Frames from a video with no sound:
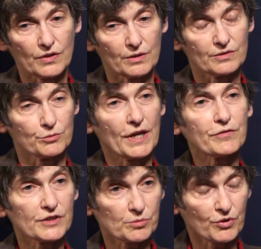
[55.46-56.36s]
the
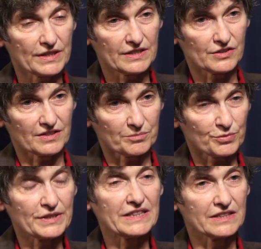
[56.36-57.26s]
reference point is the
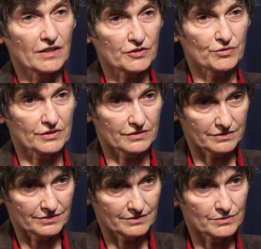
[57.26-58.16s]
pre-industrial
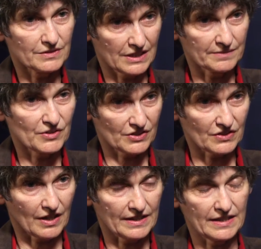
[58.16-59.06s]

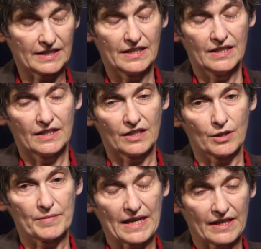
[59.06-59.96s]
society,
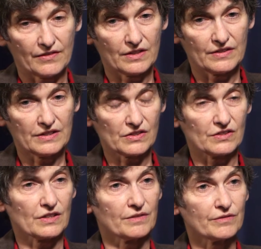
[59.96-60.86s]
and this
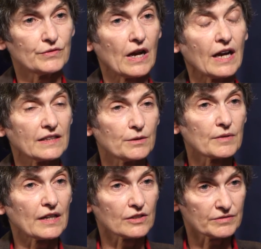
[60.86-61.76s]
is a highly
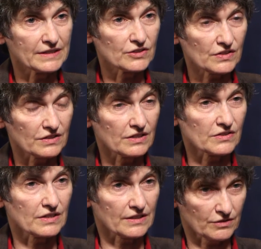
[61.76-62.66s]
relevant
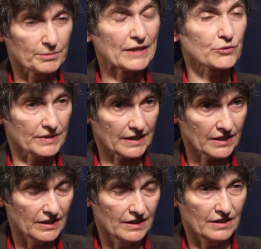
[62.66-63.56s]
statistic or
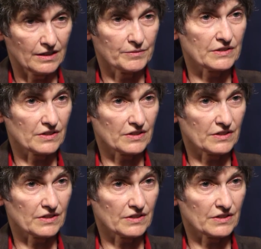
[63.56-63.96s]
metric that